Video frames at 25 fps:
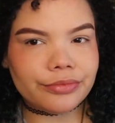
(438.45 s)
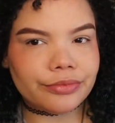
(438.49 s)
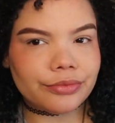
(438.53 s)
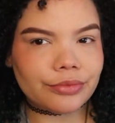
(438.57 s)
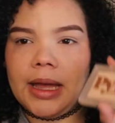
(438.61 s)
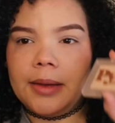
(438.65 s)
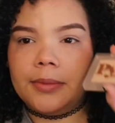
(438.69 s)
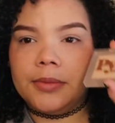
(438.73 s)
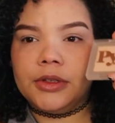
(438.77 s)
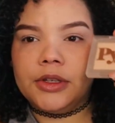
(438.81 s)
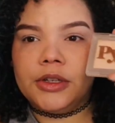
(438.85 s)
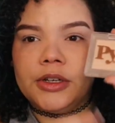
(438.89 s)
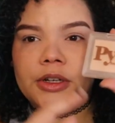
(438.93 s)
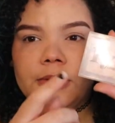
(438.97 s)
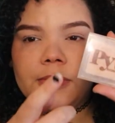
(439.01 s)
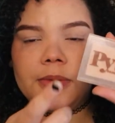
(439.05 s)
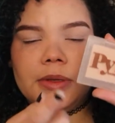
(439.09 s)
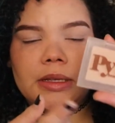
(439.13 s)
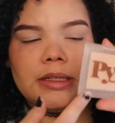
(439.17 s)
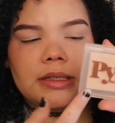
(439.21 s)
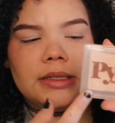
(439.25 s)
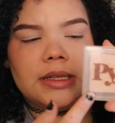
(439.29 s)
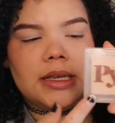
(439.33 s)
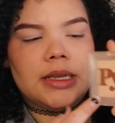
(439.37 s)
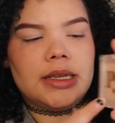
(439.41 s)
I'm gonna
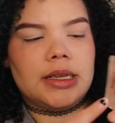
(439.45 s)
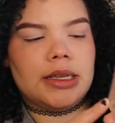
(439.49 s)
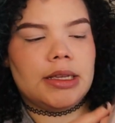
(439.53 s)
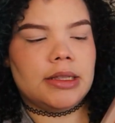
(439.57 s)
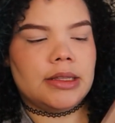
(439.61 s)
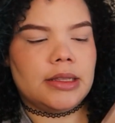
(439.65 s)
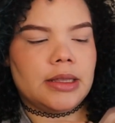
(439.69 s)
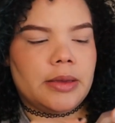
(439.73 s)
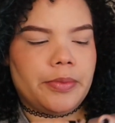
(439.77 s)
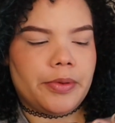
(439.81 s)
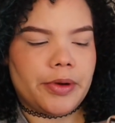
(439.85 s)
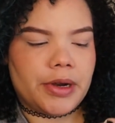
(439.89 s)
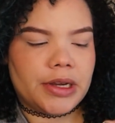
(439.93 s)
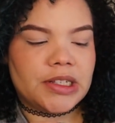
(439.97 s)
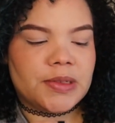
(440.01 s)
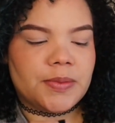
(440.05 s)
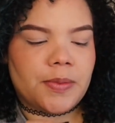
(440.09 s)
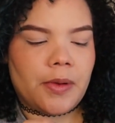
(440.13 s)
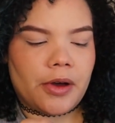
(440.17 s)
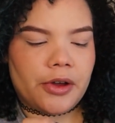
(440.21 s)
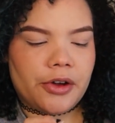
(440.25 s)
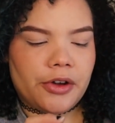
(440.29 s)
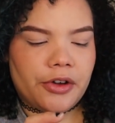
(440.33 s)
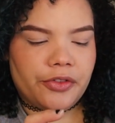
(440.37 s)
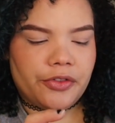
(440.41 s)
be taking the pressed
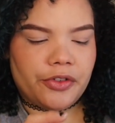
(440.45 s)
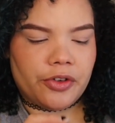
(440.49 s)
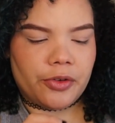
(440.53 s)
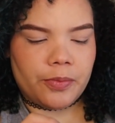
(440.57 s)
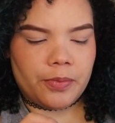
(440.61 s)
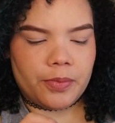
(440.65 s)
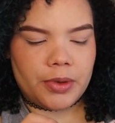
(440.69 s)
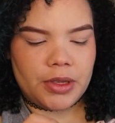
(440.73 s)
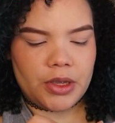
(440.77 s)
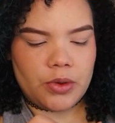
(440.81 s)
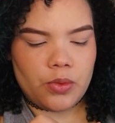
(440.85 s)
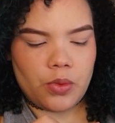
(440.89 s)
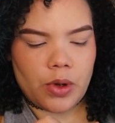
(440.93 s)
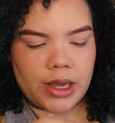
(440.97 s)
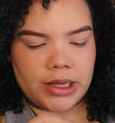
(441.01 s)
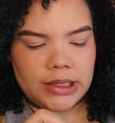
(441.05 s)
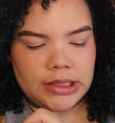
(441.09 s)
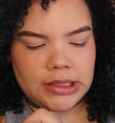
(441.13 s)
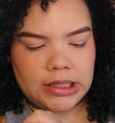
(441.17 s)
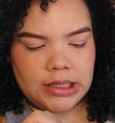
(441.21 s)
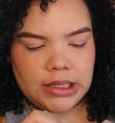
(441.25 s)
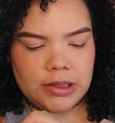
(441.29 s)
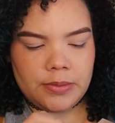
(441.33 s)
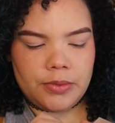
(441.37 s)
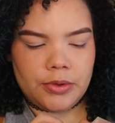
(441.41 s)
powder from
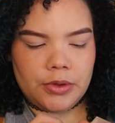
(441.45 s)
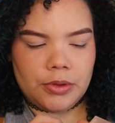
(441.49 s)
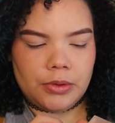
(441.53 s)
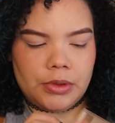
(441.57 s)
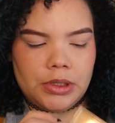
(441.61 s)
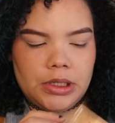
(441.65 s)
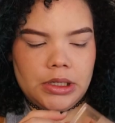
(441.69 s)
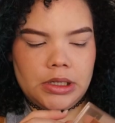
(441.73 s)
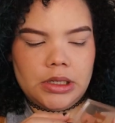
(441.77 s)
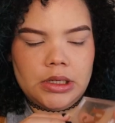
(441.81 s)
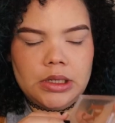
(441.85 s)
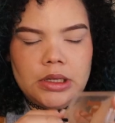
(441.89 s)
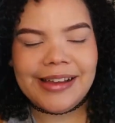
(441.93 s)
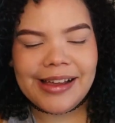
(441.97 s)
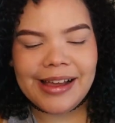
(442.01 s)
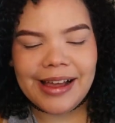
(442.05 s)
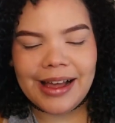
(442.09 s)
PYT Beauty.